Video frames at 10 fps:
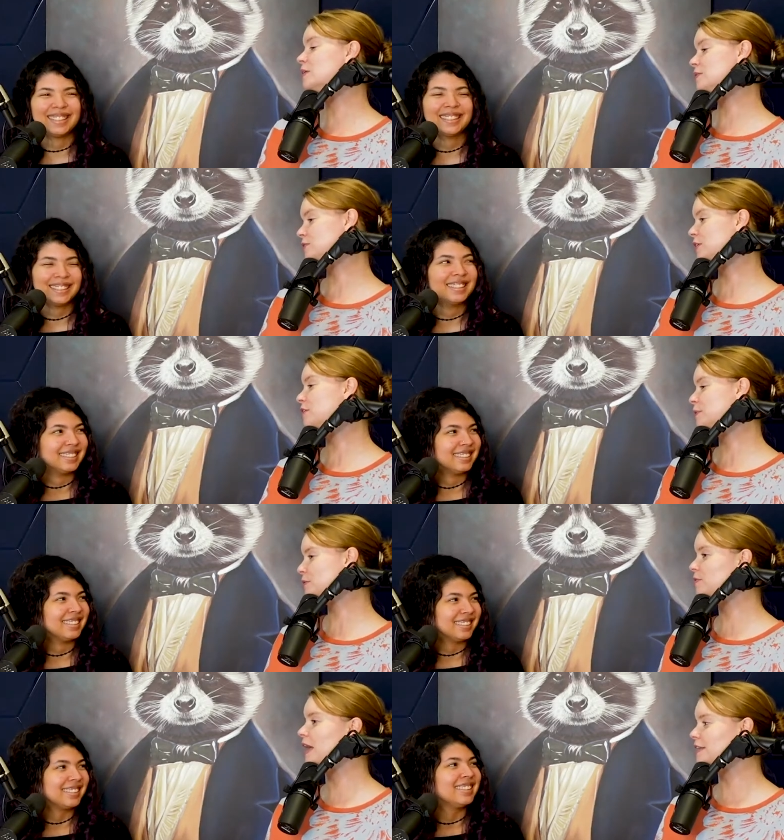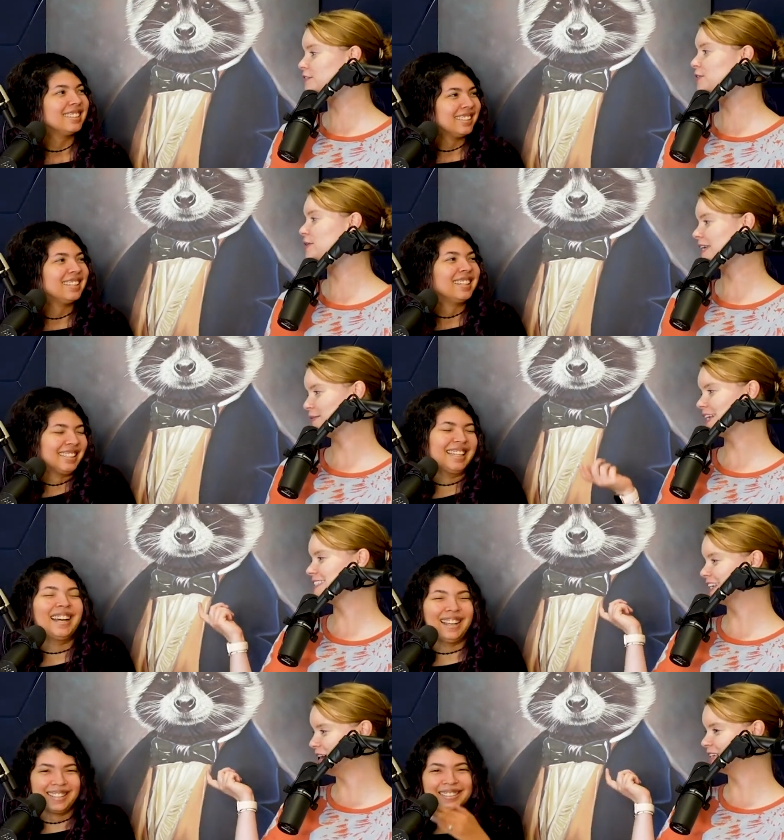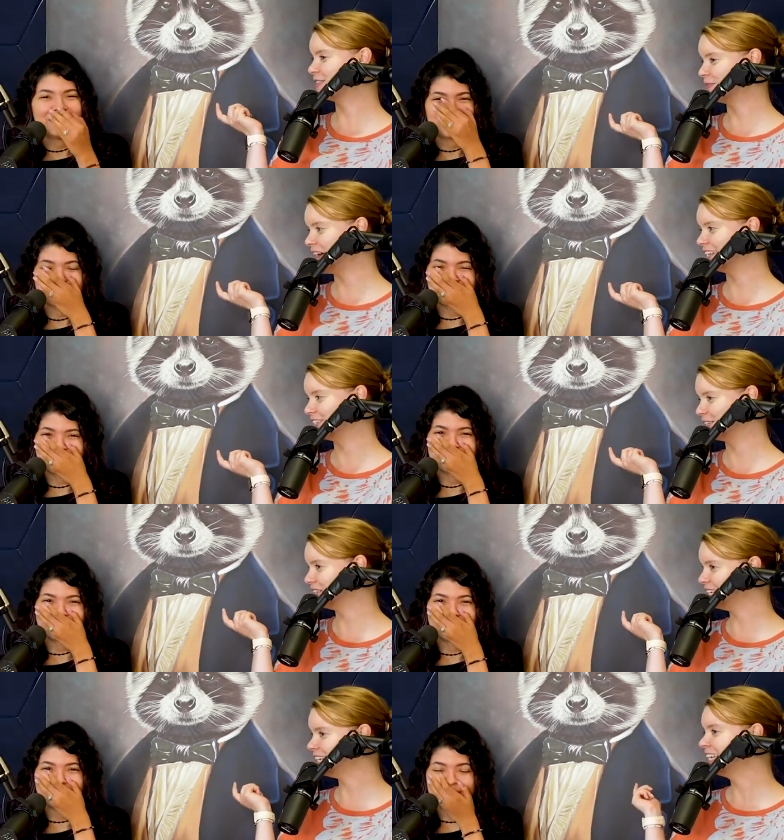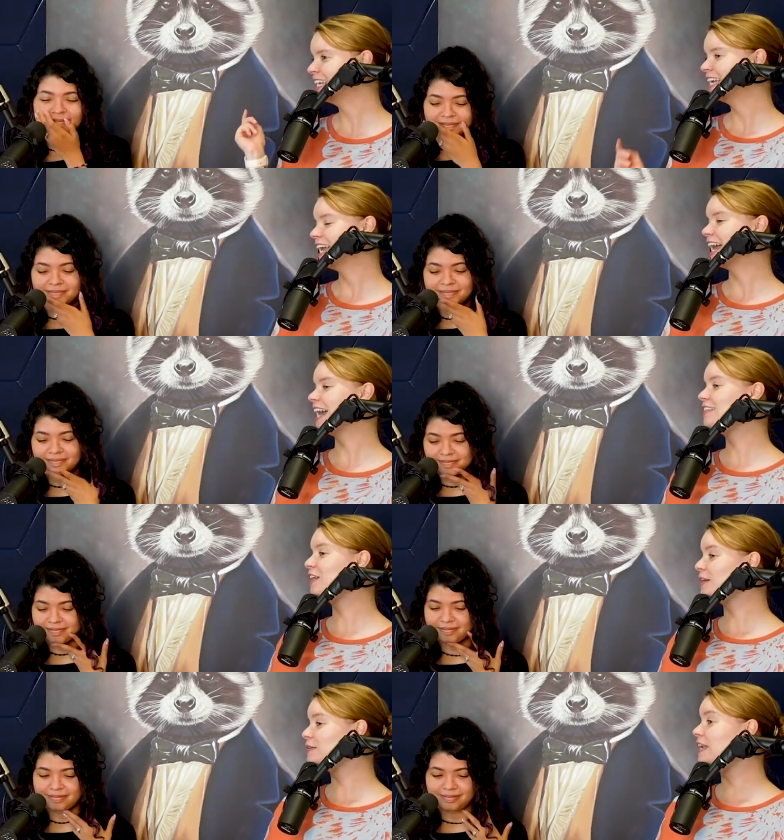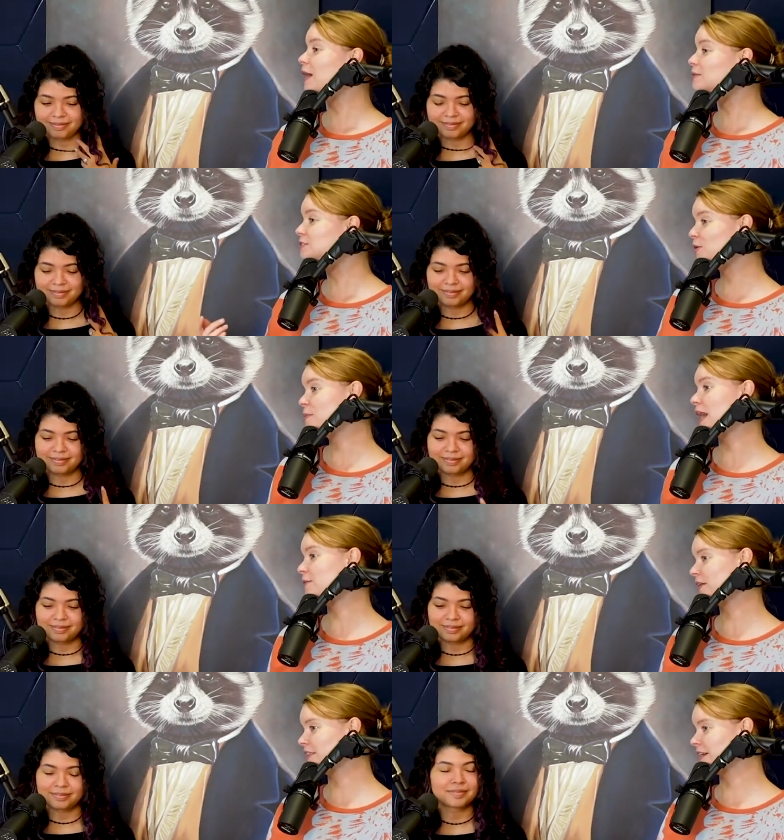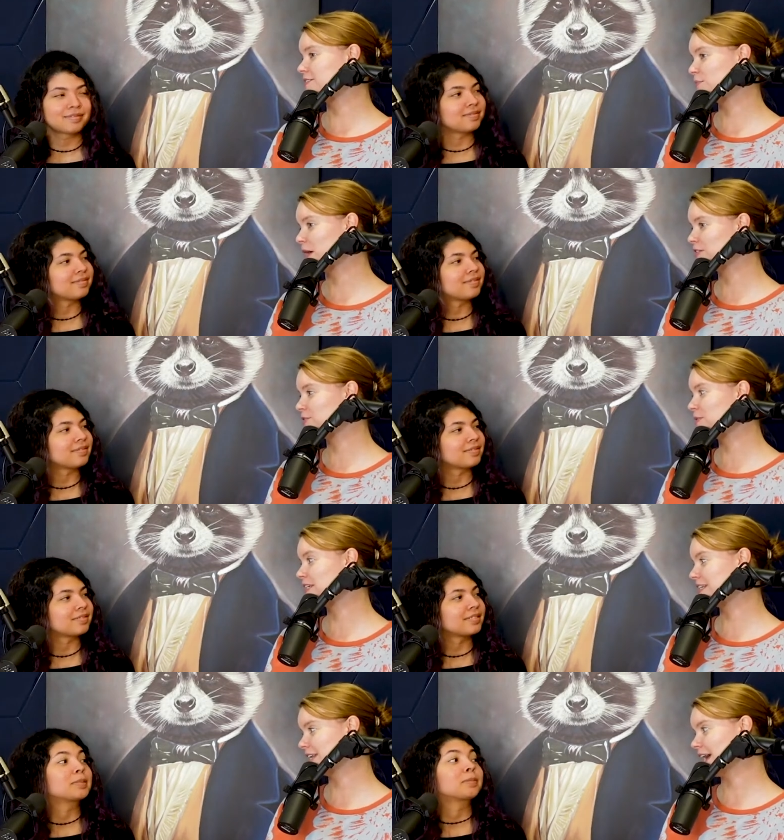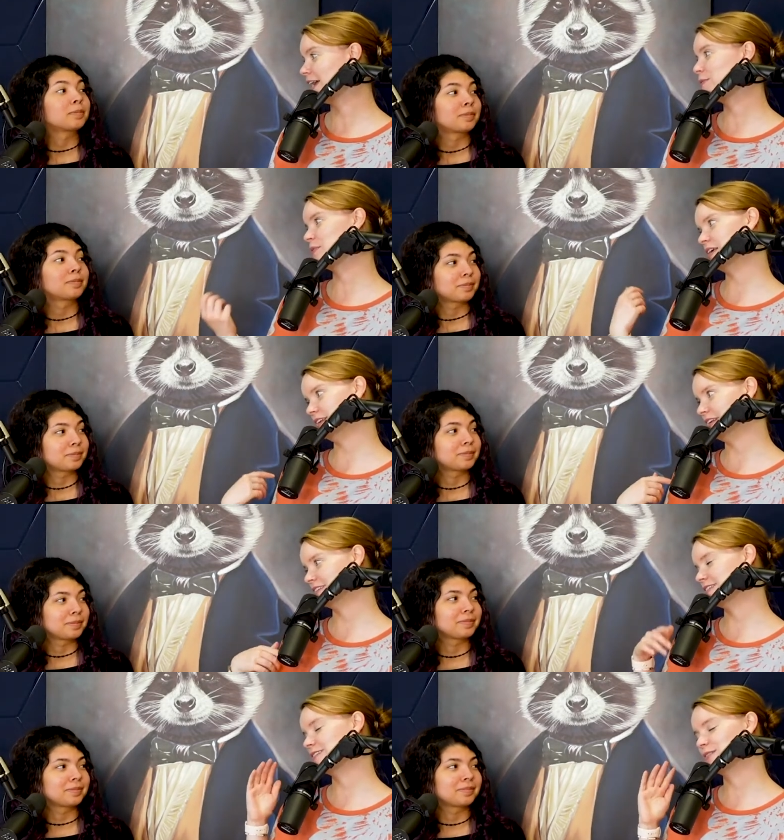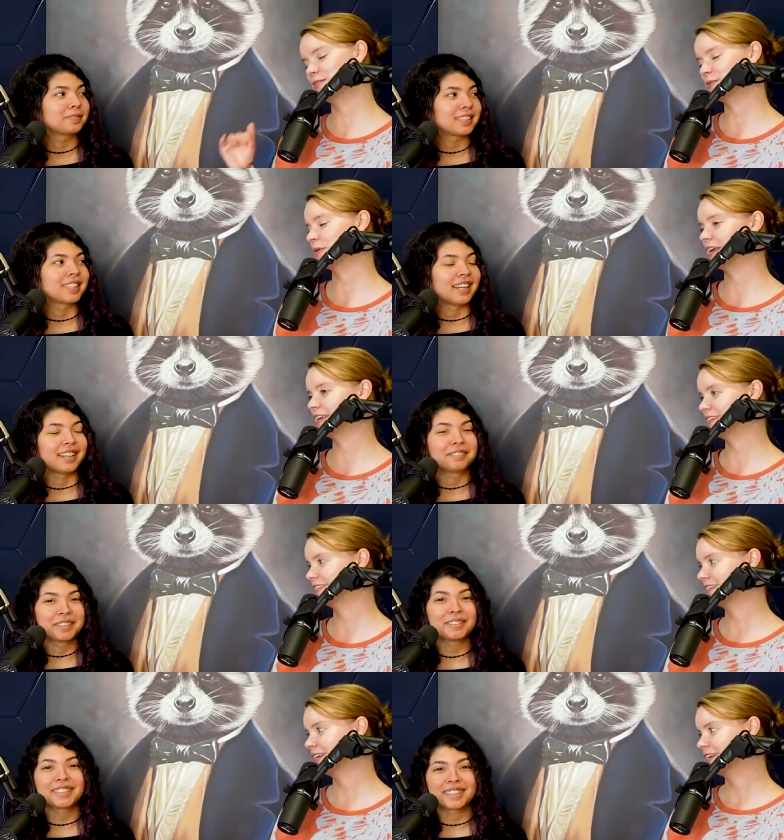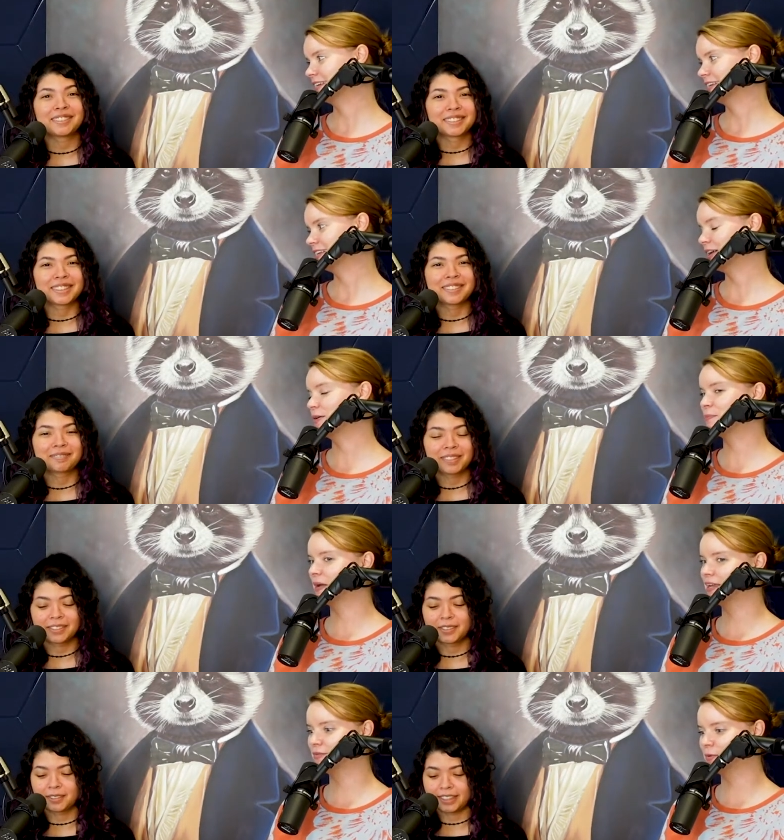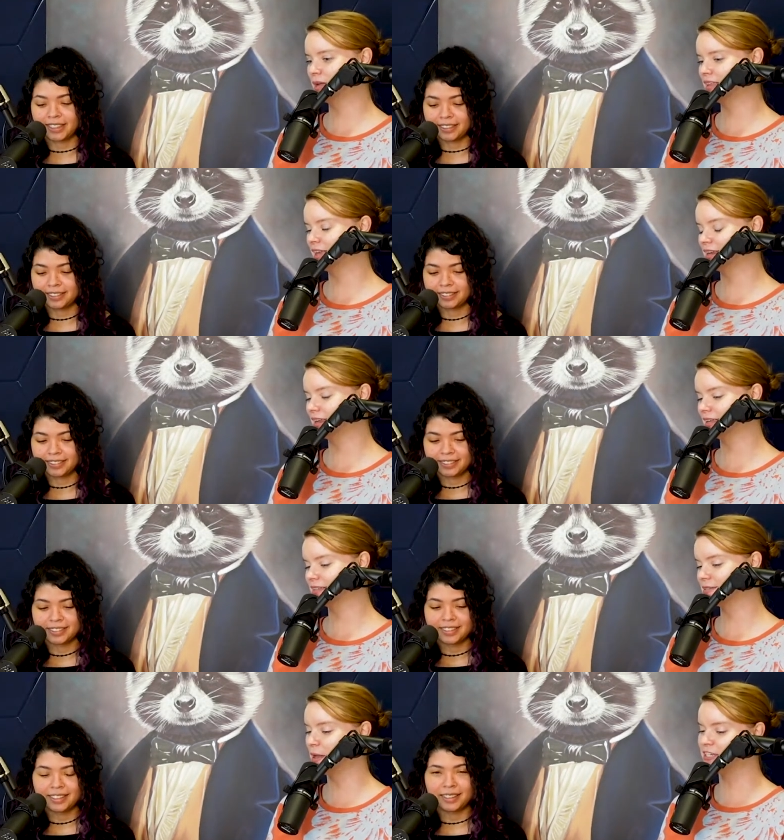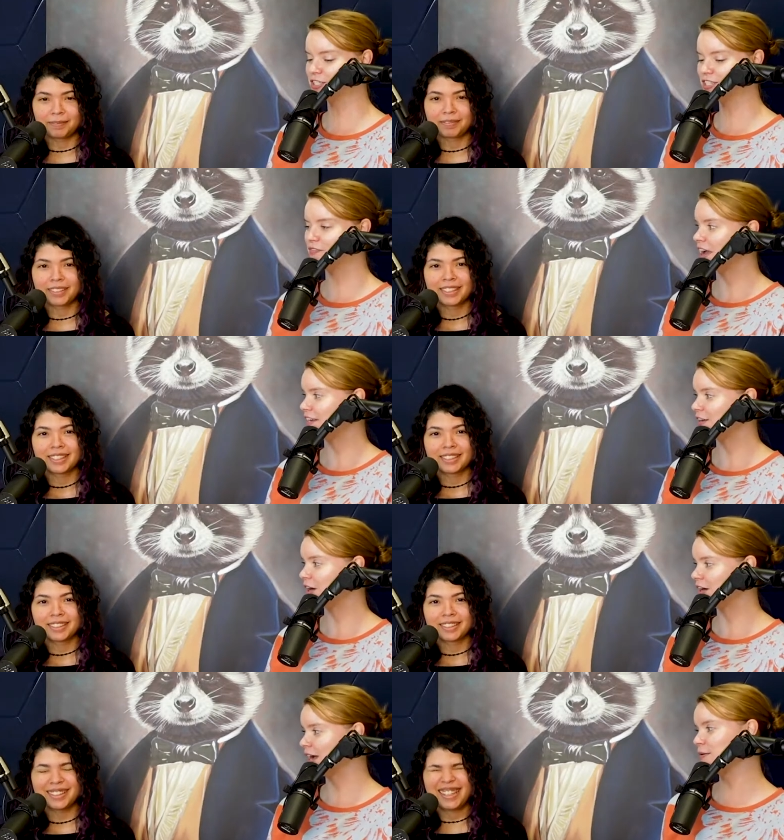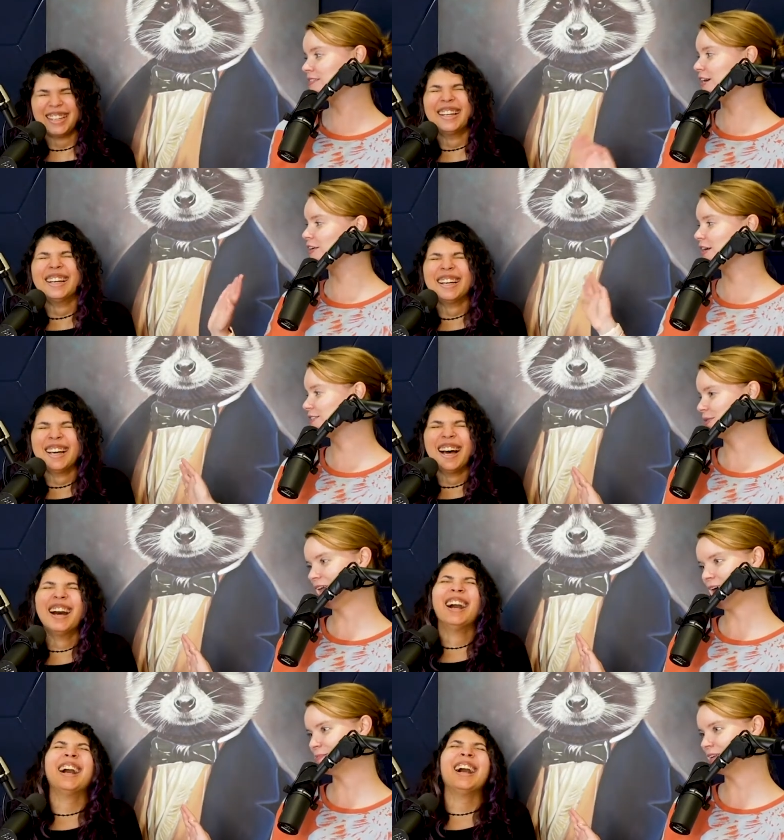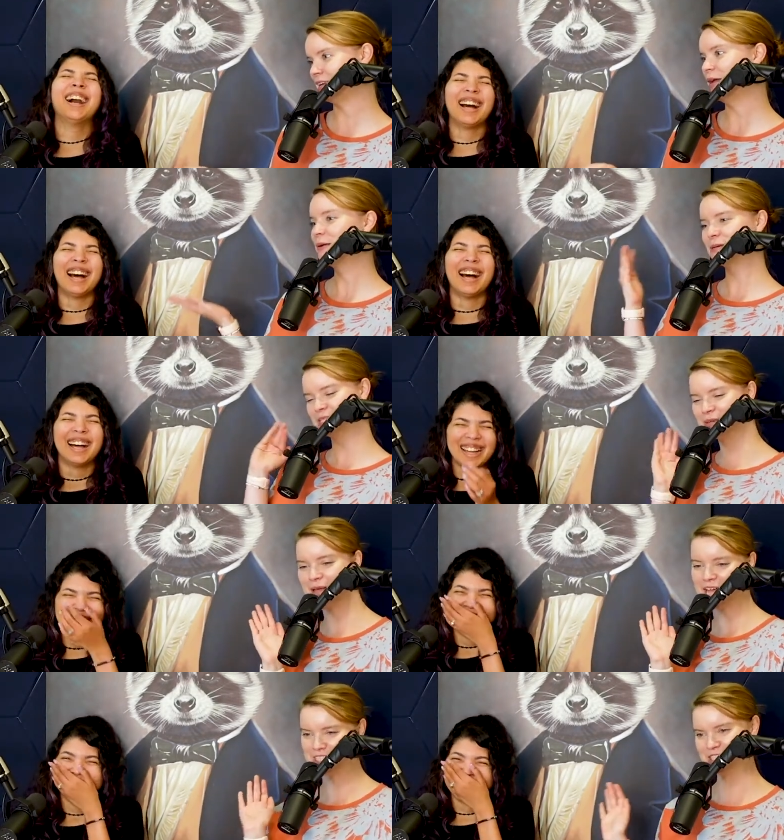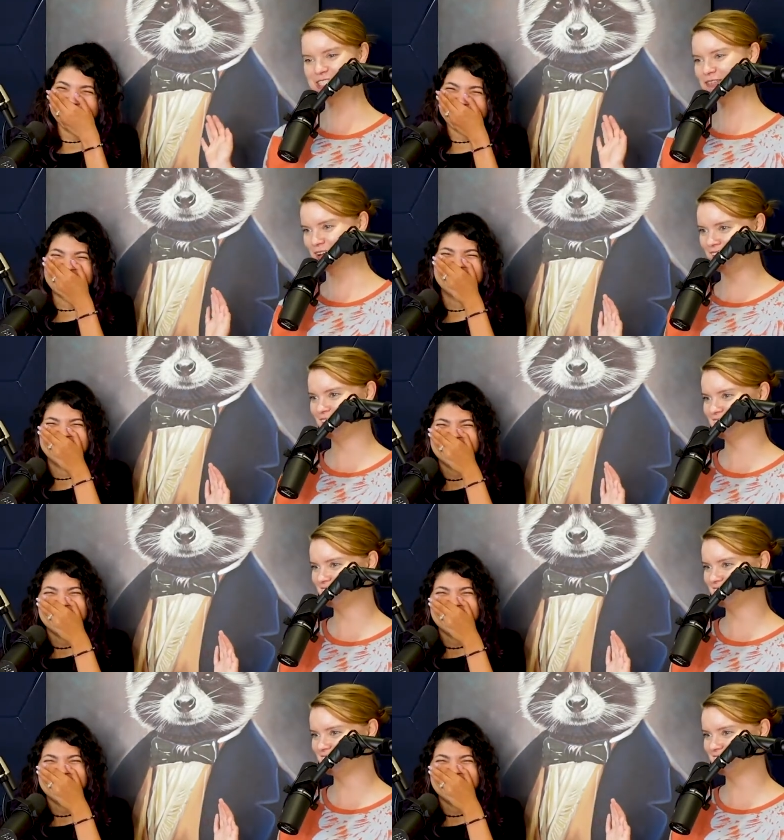Speaker 1: what triggered me with Ratatouille yeah. because he calls him Ratatouille. Mm -hmm. I love, and I was so mad when I thought Sebastian was gonna die, but then he doesn't, so it's okay. Yeah, it was so good. Oh, I gave away the ending. Sebastian's fine, y'all. I won't tell y'all what happened, but Sebastian's fine.